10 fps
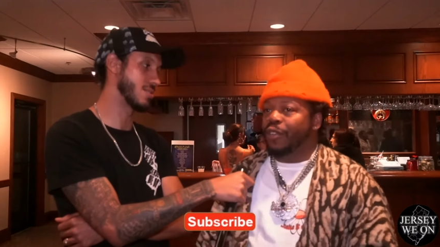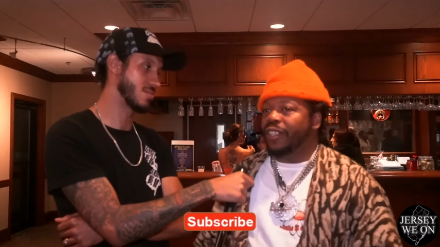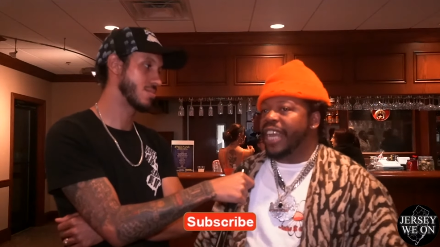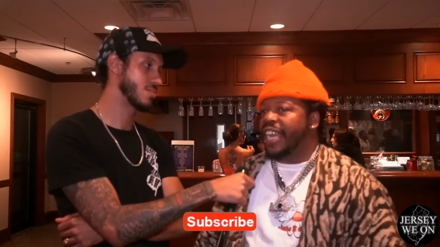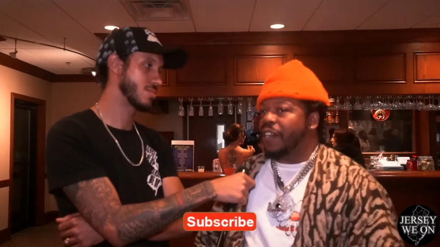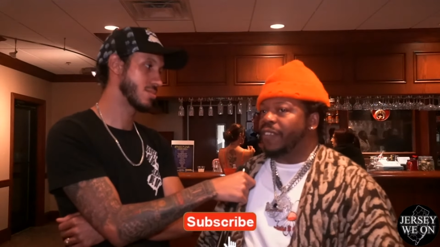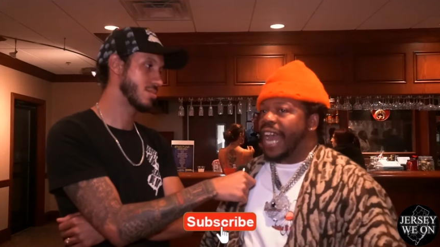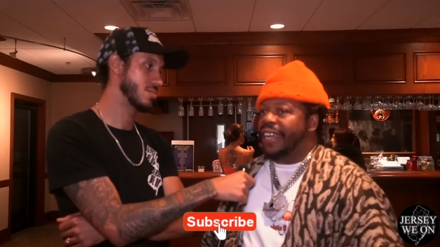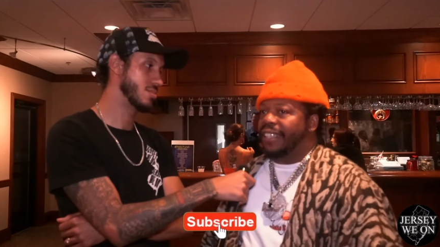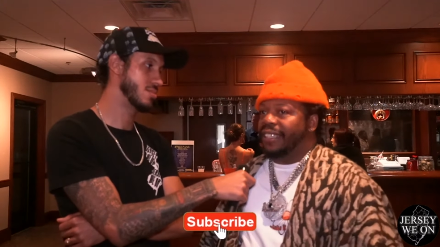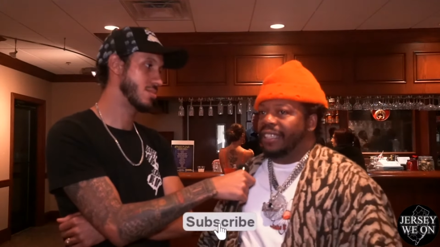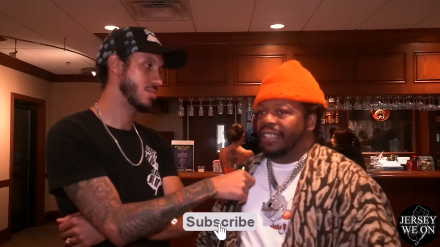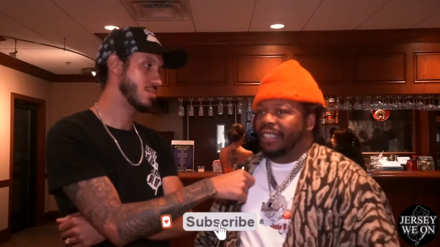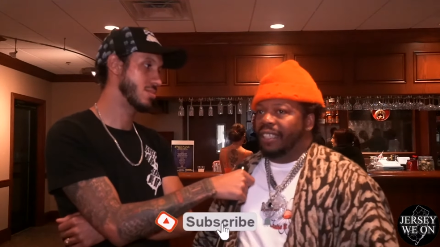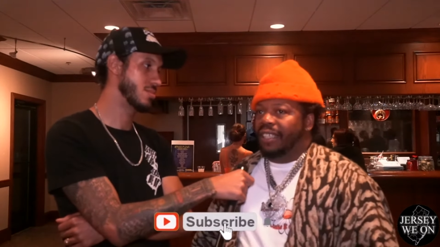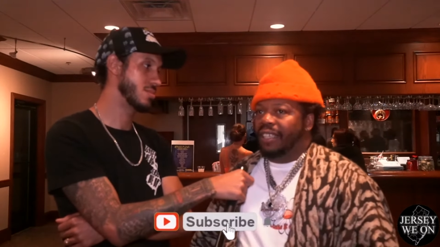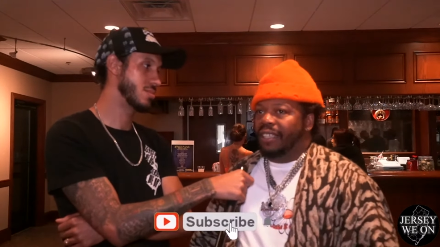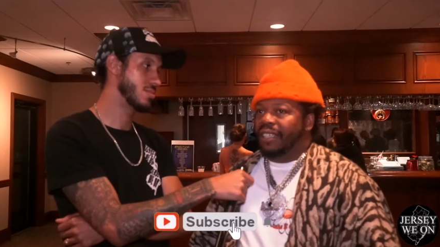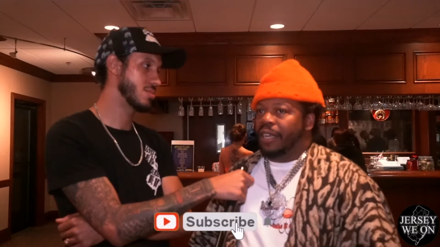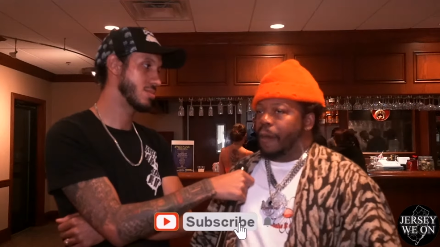Speaker 1: you think of like
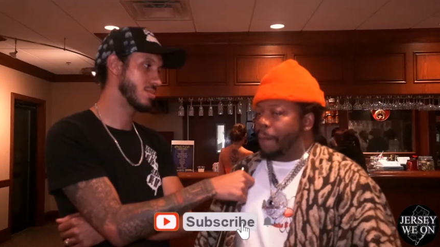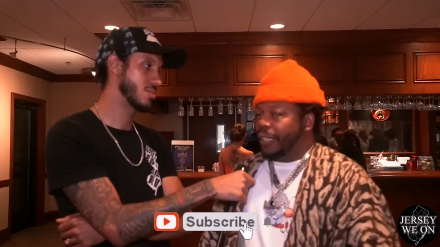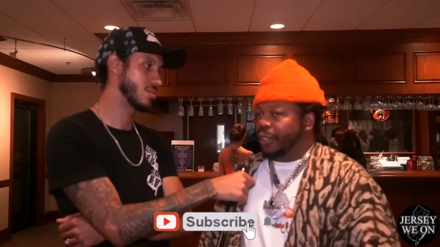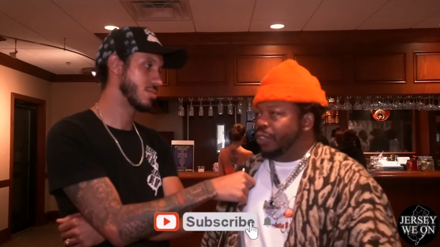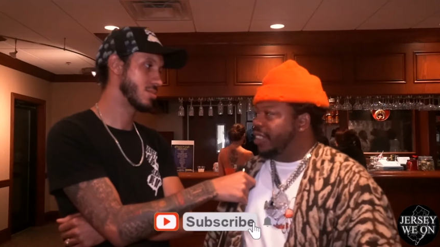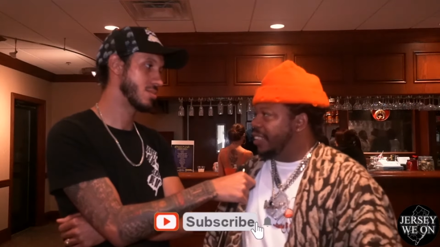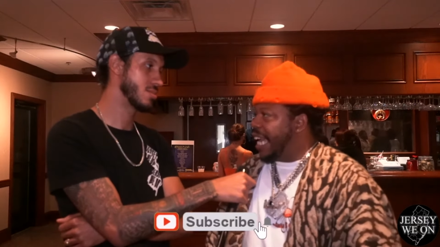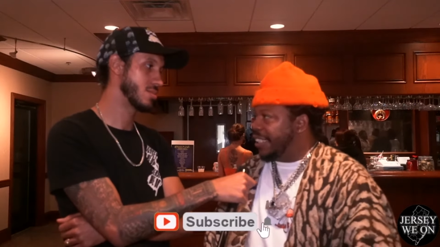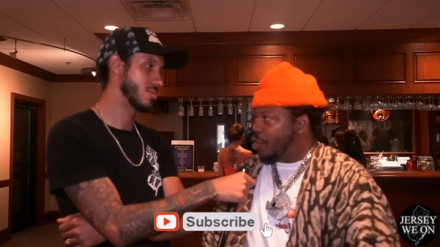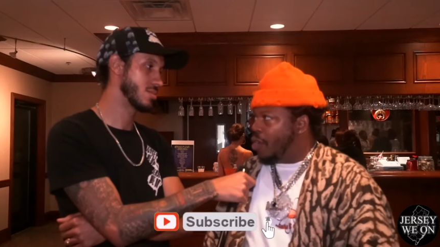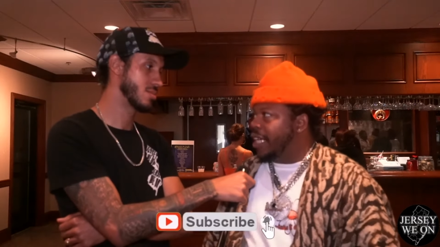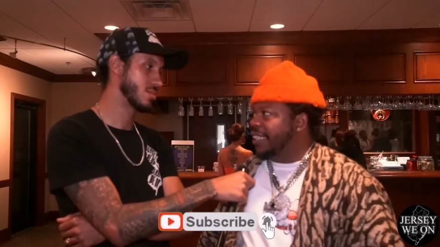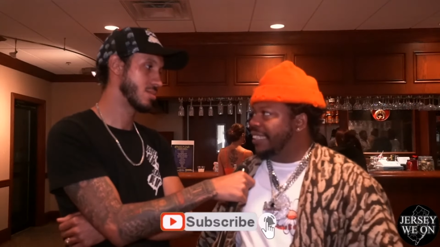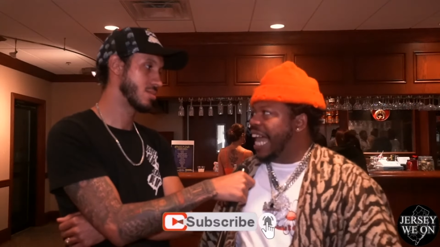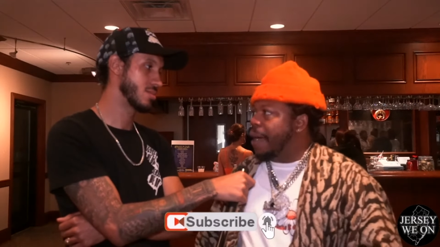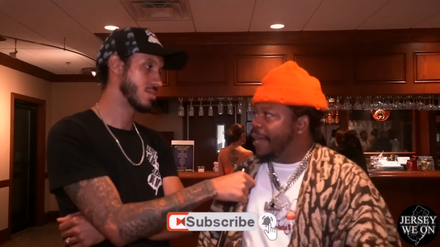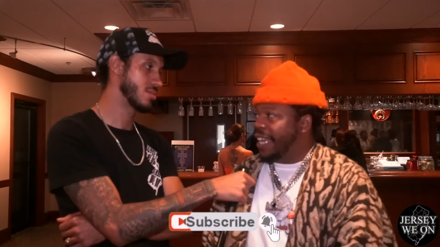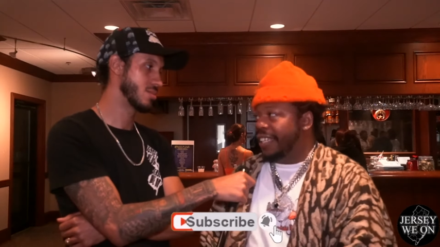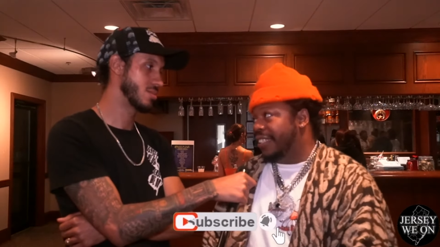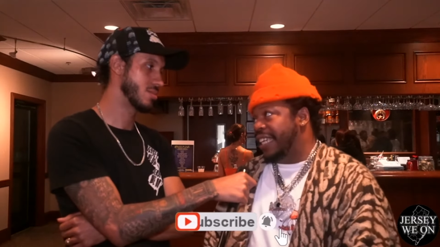the producers that's on the top
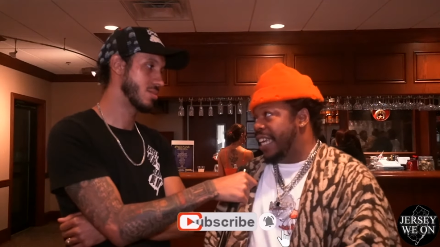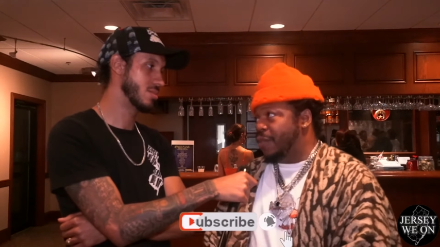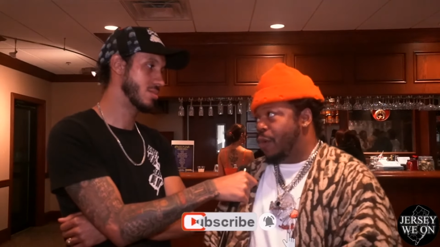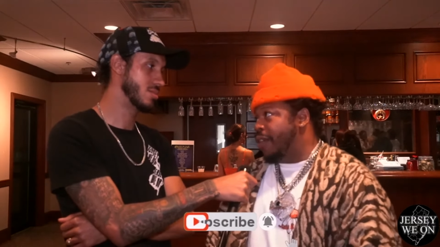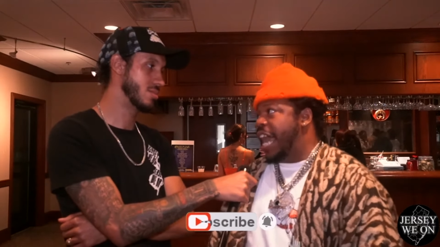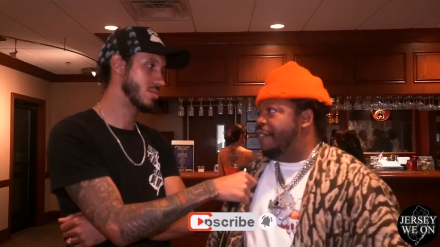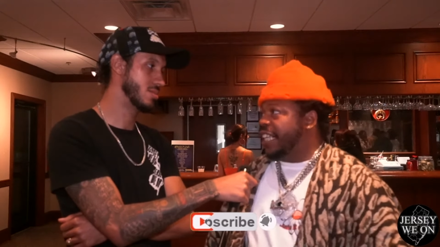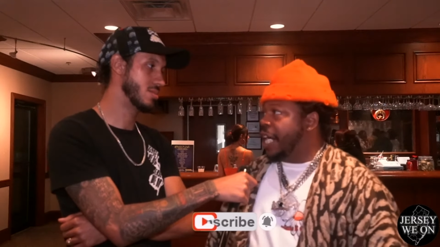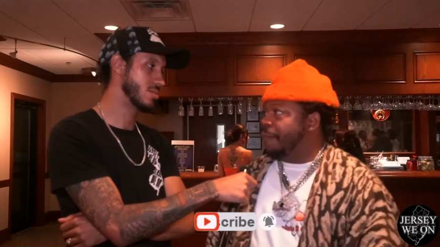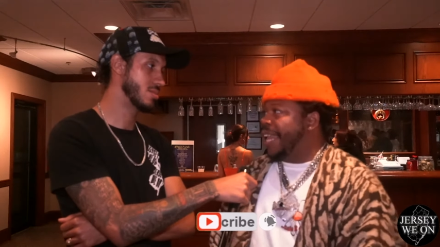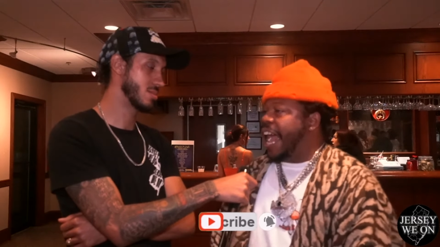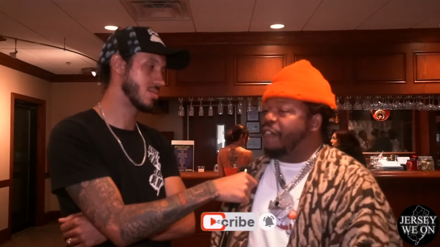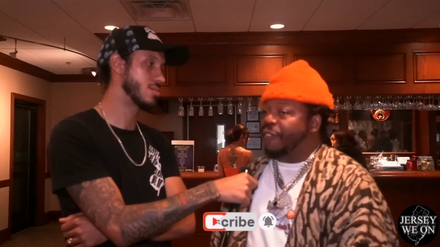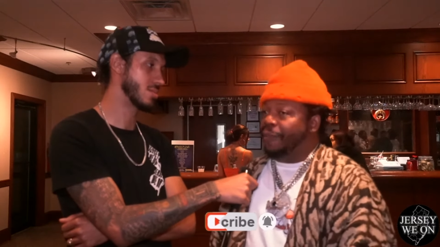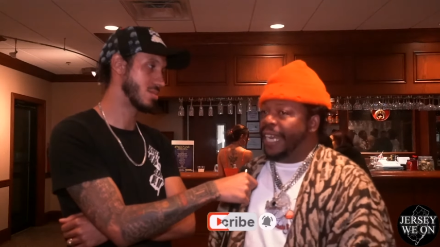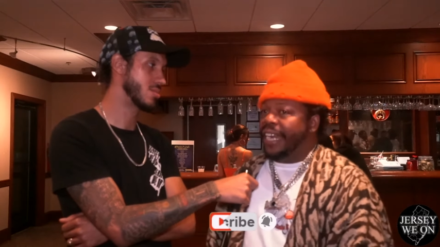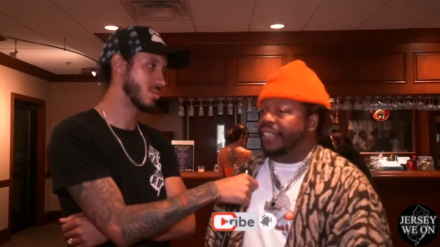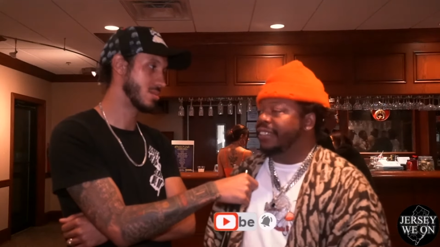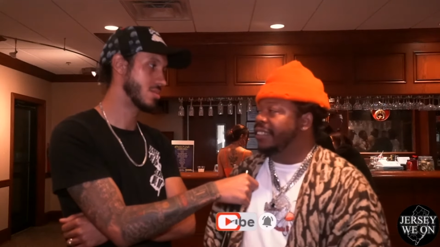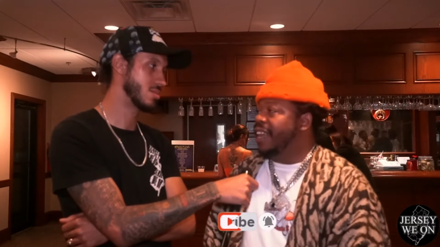and, and will never come down from
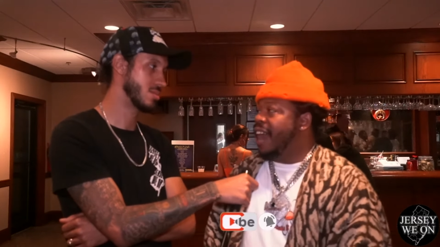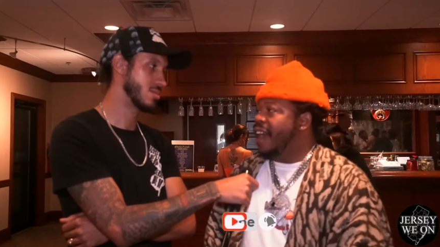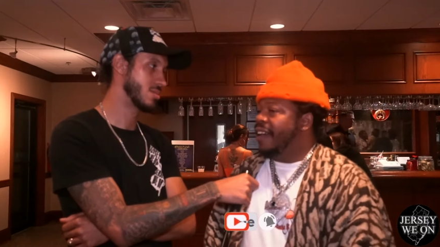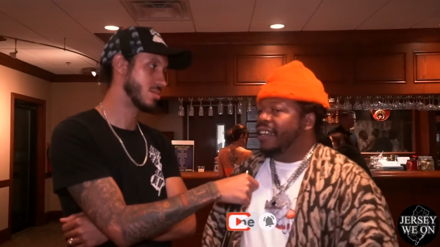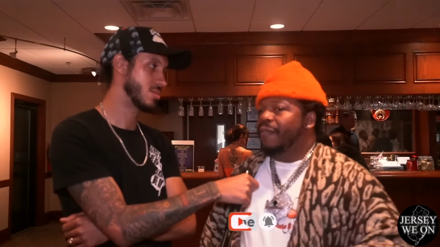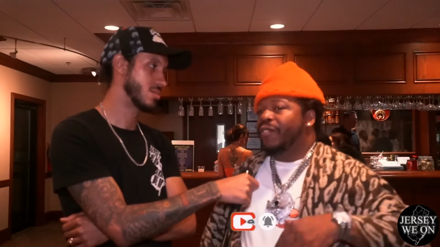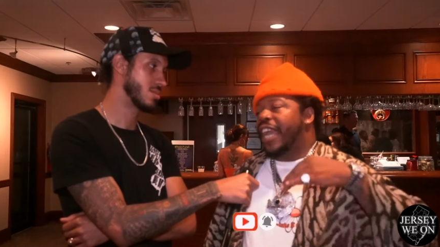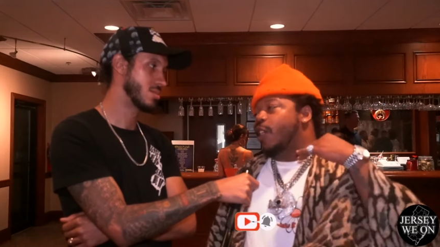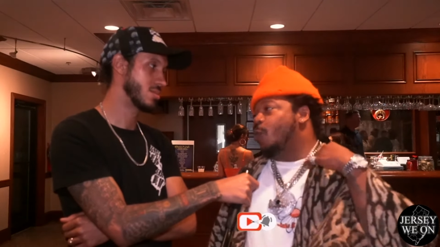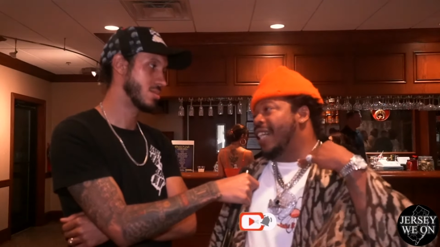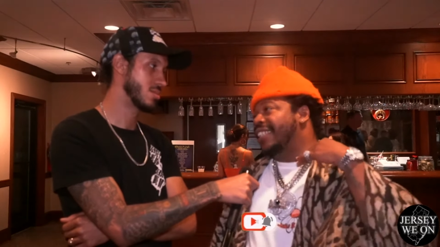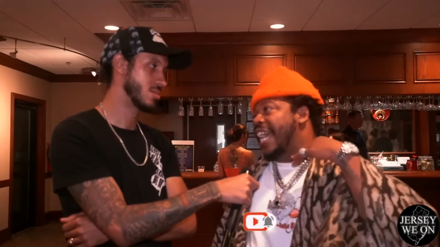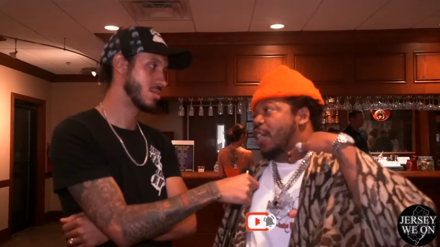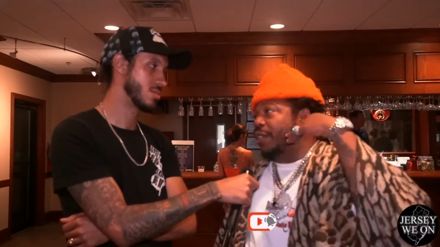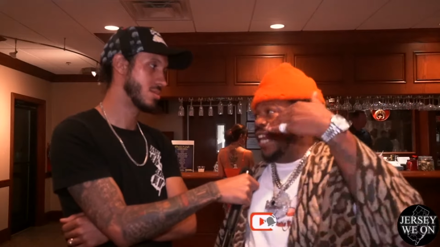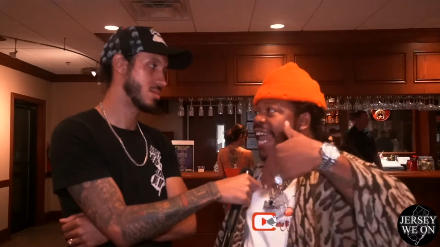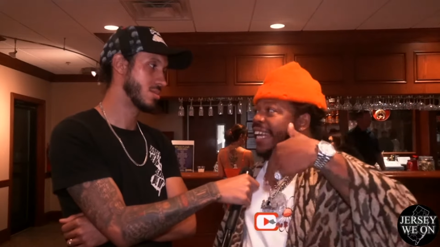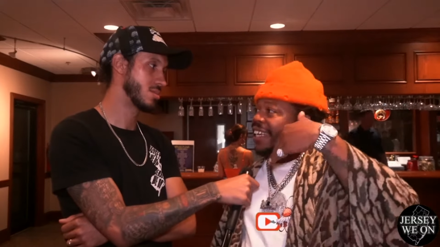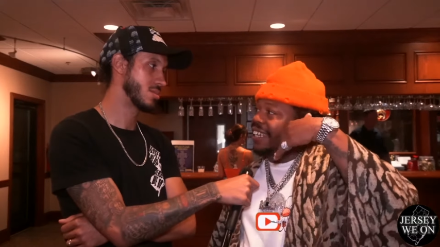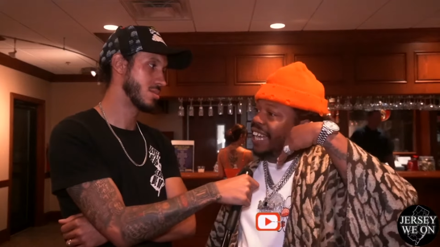there, they're the ones that
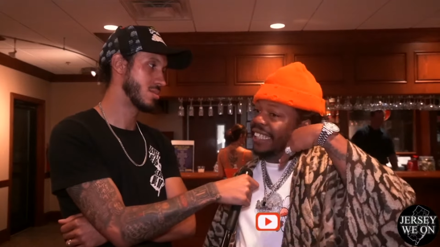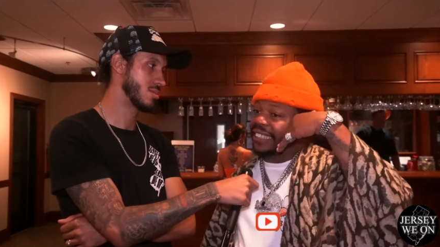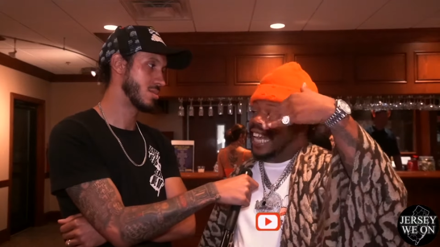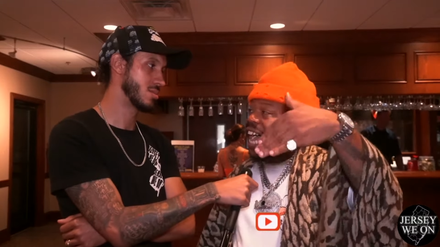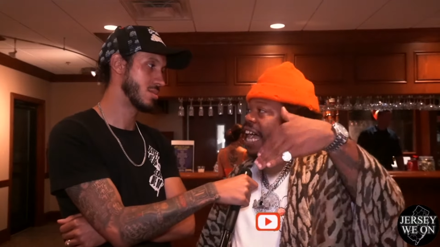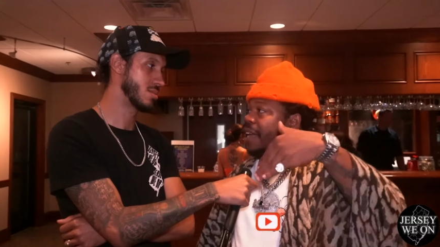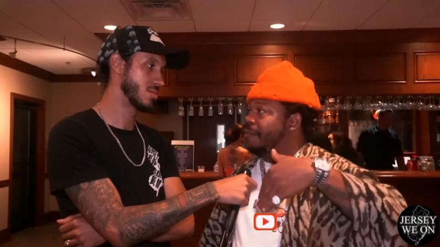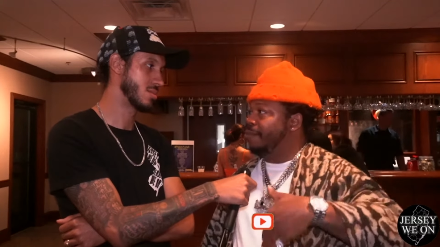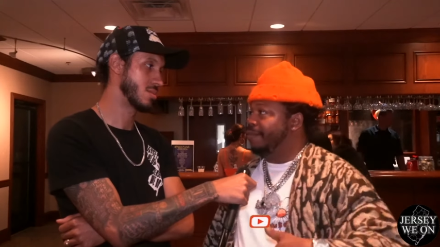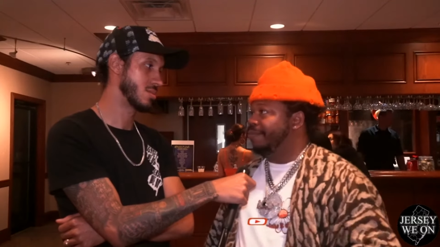created a time.